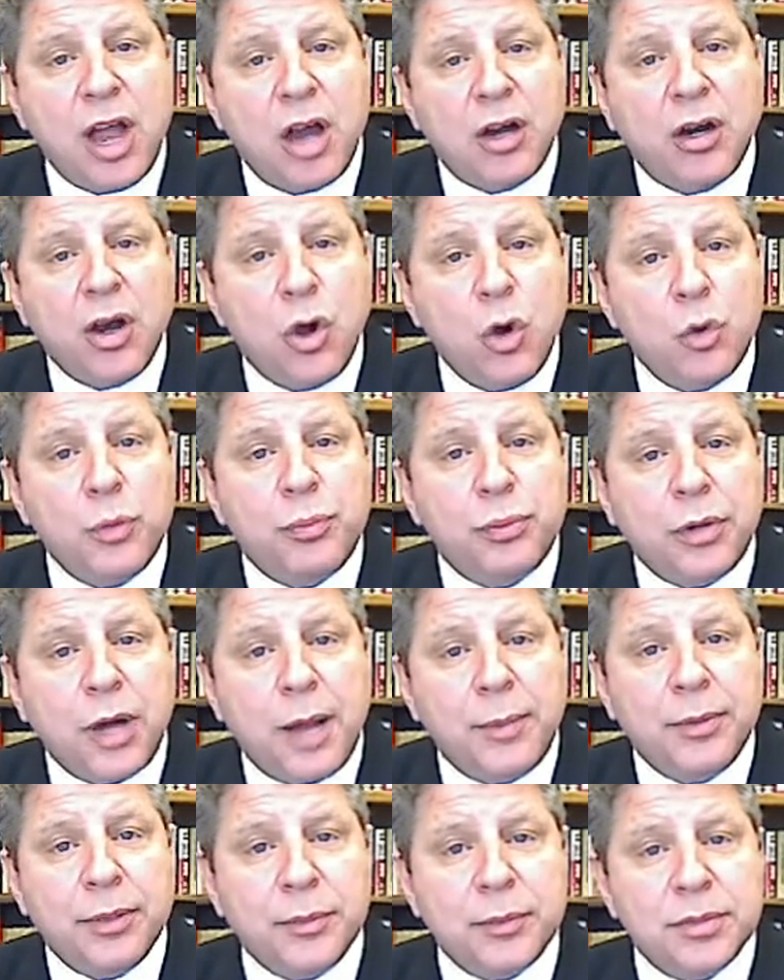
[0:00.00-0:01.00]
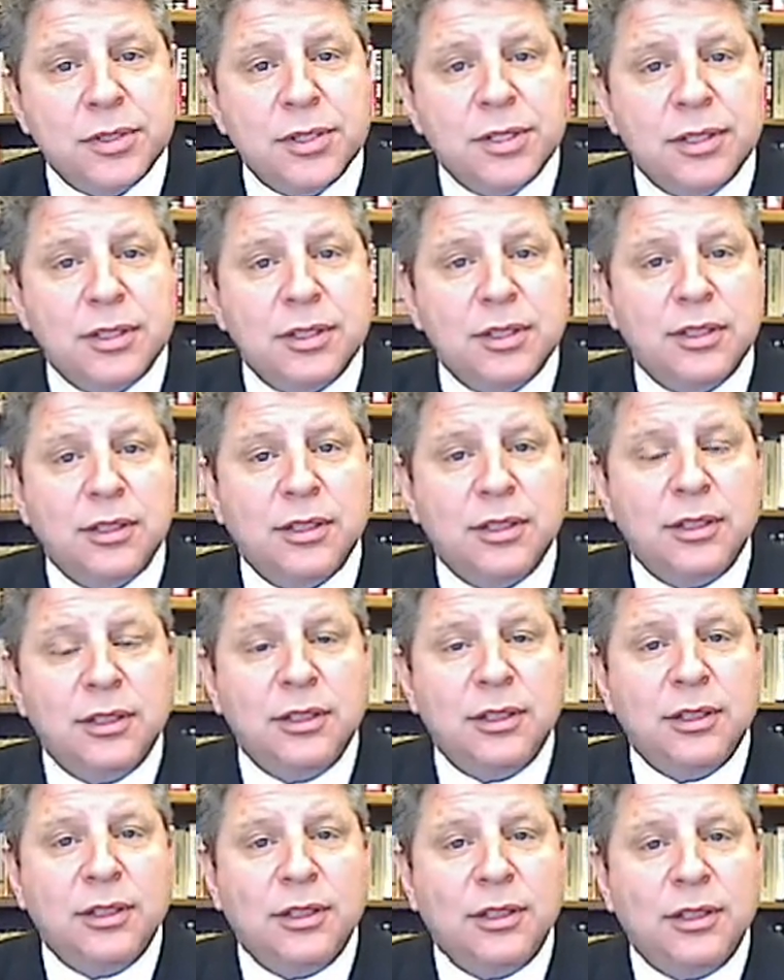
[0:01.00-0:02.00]
our own problems.
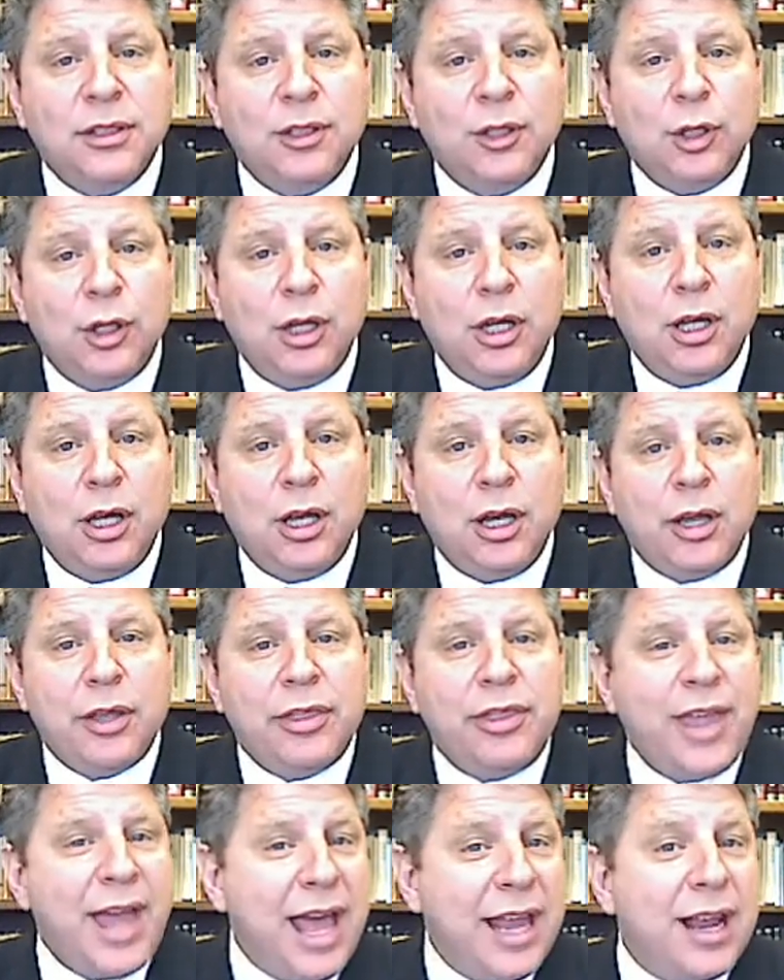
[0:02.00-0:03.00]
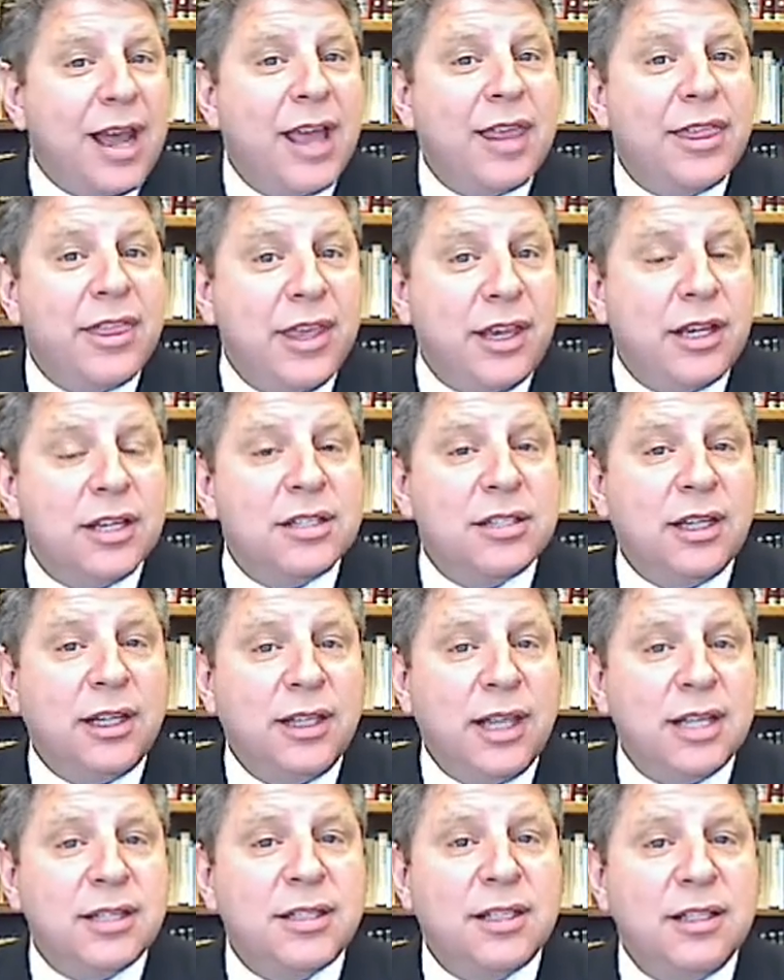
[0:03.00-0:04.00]
That, I think, is the
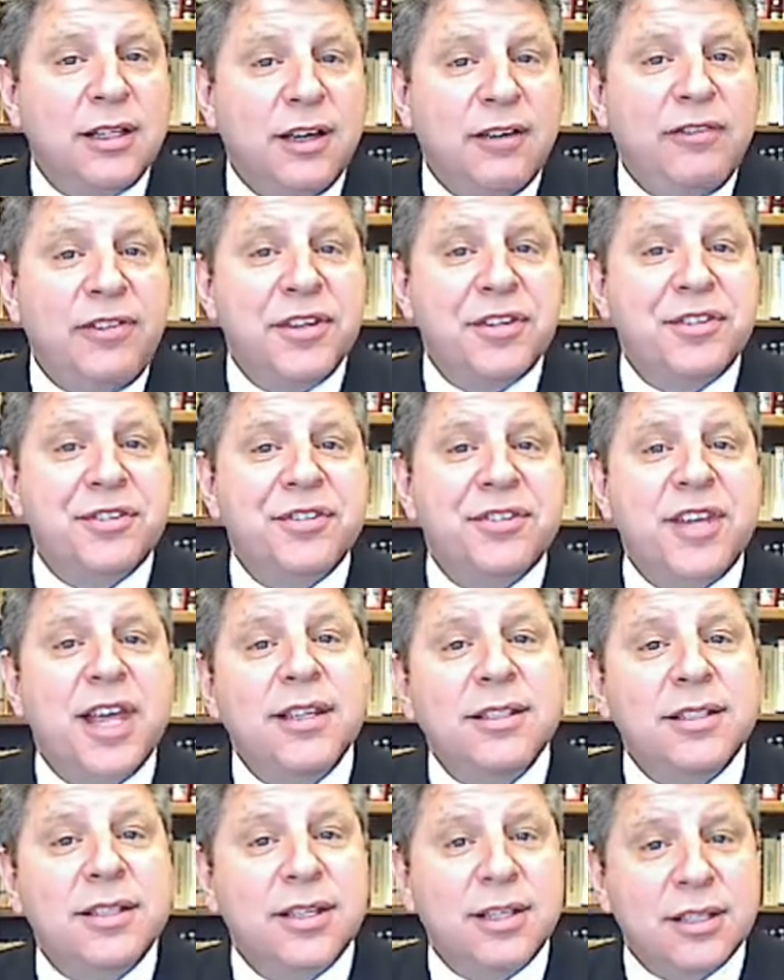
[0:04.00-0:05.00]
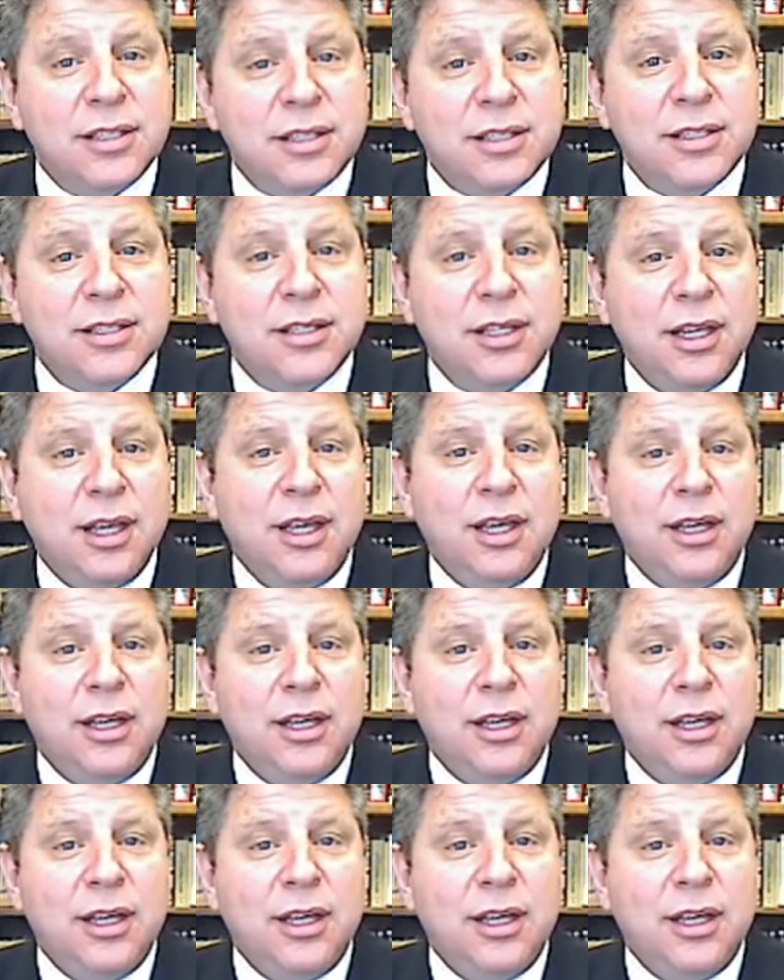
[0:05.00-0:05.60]
lesson of this census.